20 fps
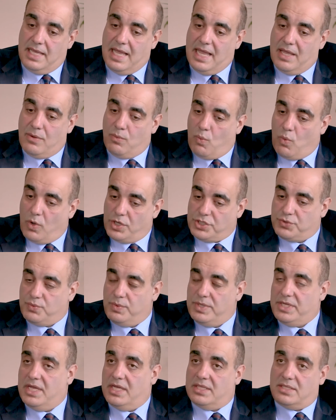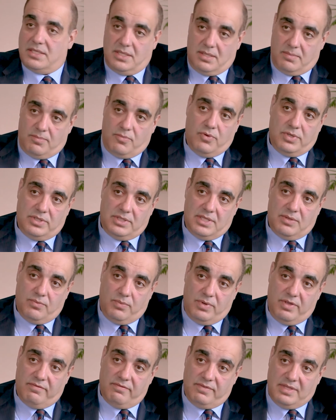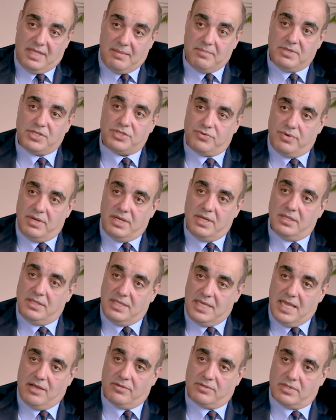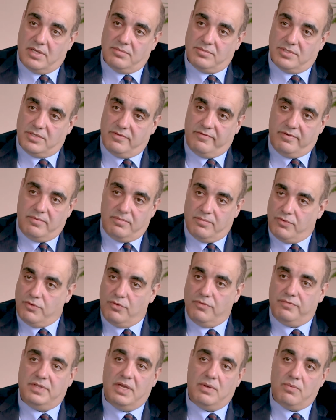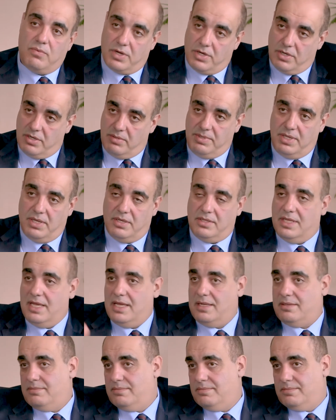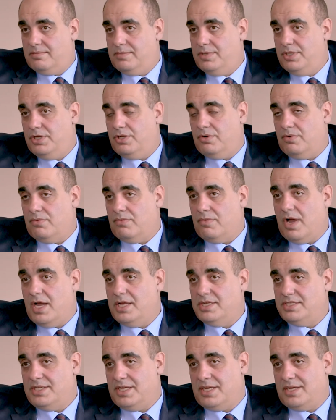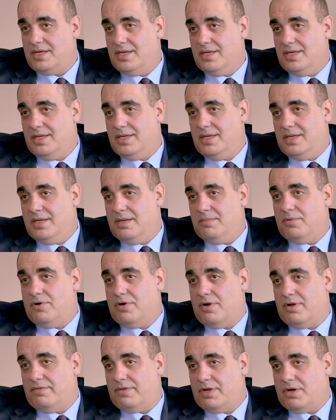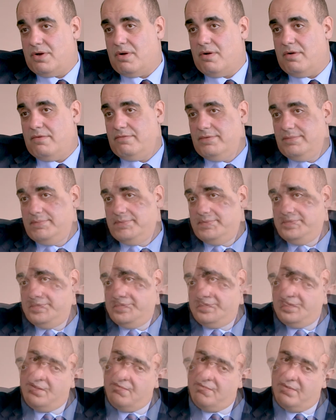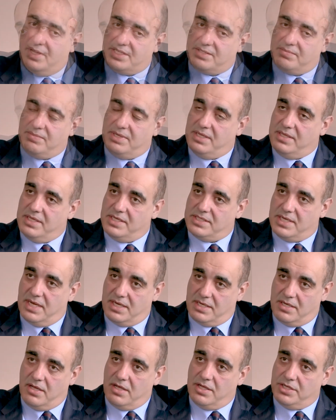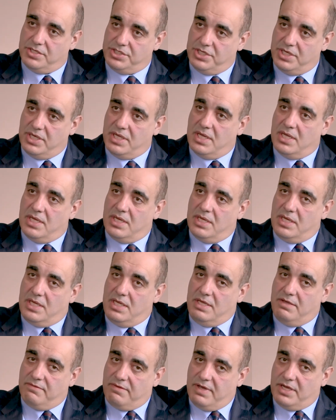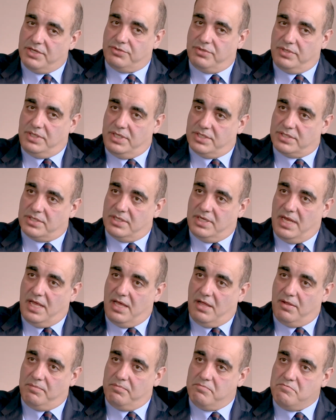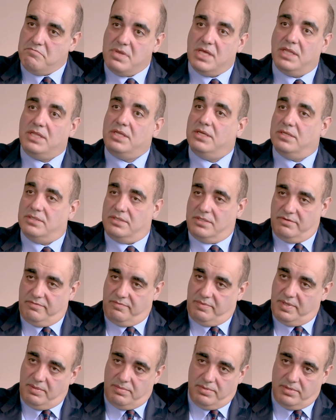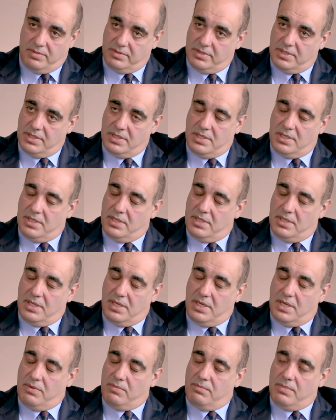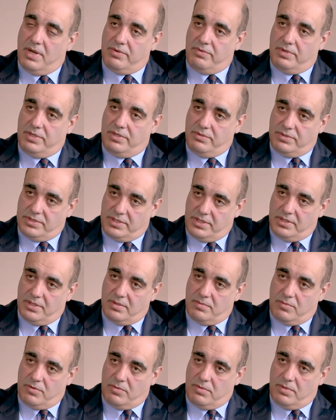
And once we get to the point that we've demonstrated the outcomes have improved, then we're going to be on that, rising part of the curve. Investment in this technology eventually is going to help millions of people by reducing their